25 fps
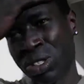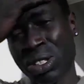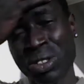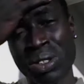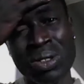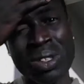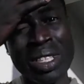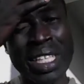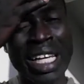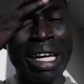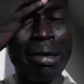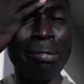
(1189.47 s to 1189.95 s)

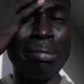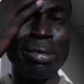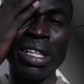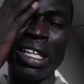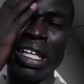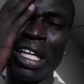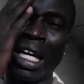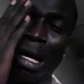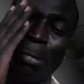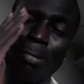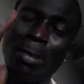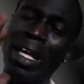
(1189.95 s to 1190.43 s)
doing that. But
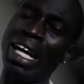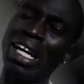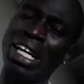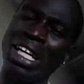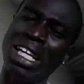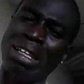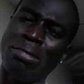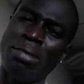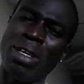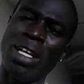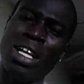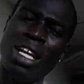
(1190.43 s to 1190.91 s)
I'm not
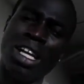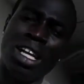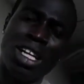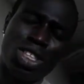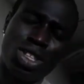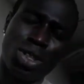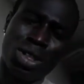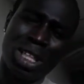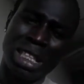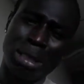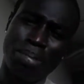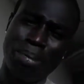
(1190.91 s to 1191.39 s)
getting.
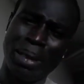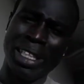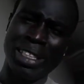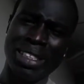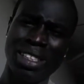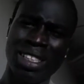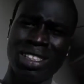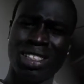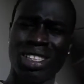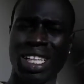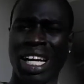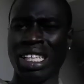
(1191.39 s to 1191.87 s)
So this
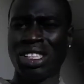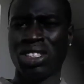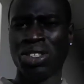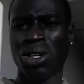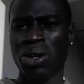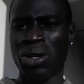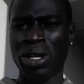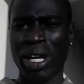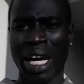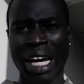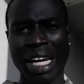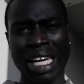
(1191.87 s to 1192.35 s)
business, I
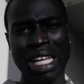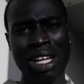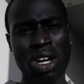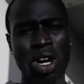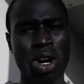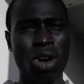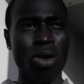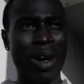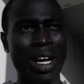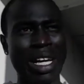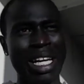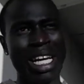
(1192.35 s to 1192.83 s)
told you, I can
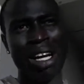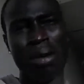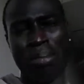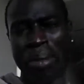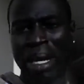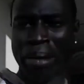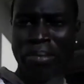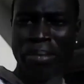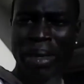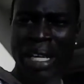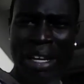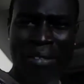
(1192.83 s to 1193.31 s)
go right now and
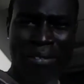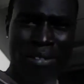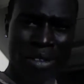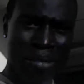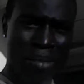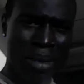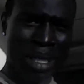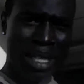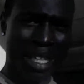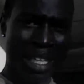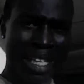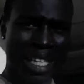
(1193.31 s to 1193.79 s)
make money
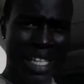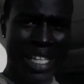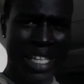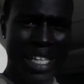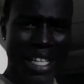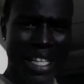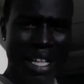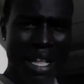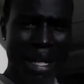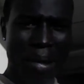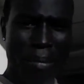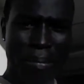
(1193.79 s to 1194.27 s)
from it.
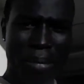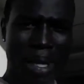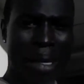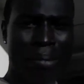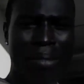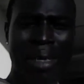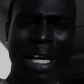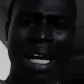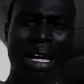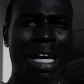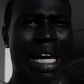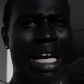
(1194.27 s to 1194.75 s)
But I'm
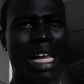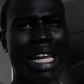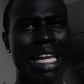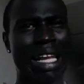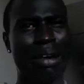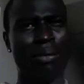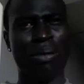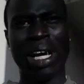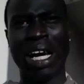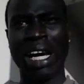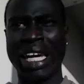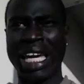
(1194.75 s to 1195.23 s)
not.
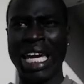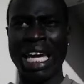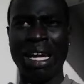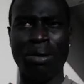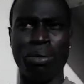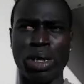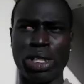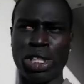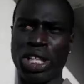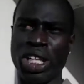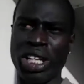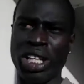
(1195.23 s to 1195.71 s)
When I came
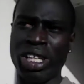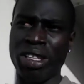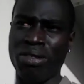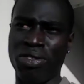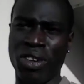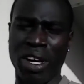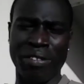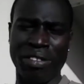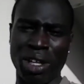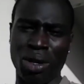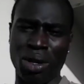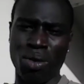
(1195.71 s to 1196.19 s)
return
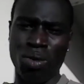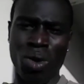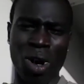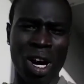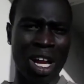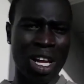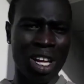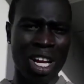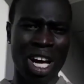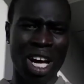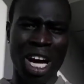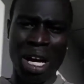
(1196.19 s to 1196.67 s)
for after
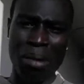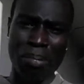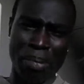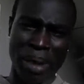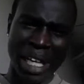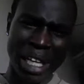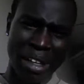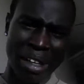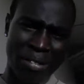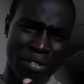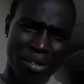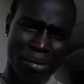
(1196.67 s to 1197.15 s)
a long
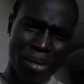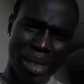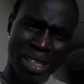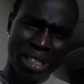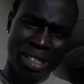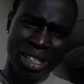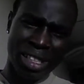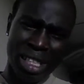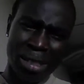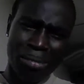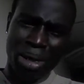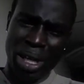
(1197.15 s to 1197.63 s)
break from
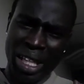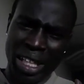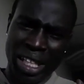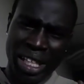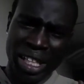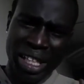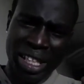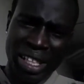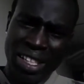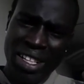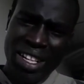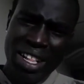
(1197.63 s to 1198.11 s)
internet
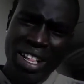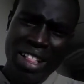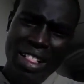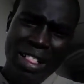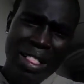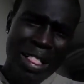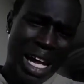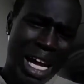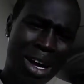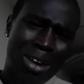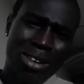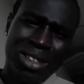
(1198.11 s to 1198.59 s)
marketing,
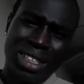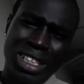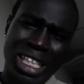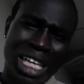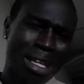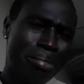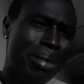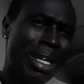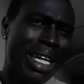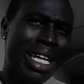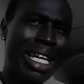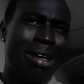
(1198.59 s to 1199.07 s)
I was
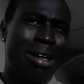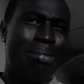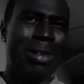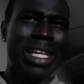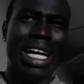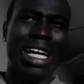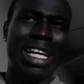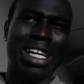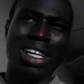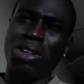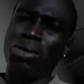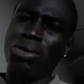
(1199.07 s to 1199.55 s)
like, man, I'm
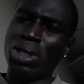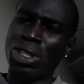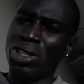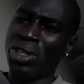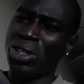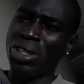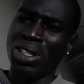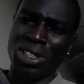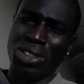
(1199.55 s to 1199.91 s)
not gonna return